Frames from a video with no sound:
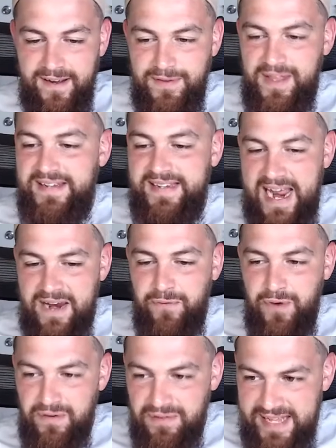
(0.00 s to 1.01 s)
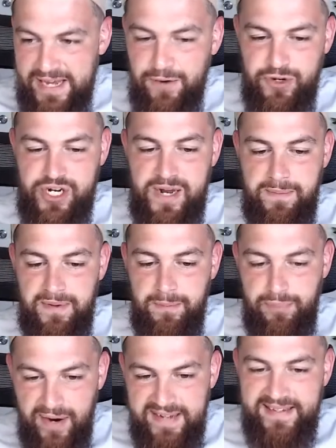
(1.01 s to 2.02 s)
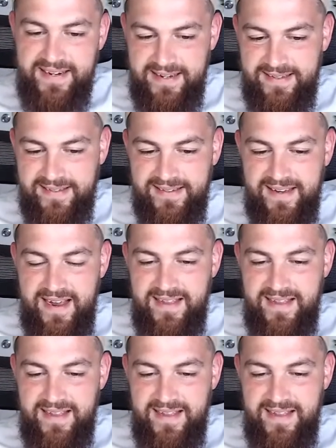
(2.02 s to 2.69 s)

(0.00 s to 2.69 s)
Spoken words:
and they stand in front of leadership, presidents,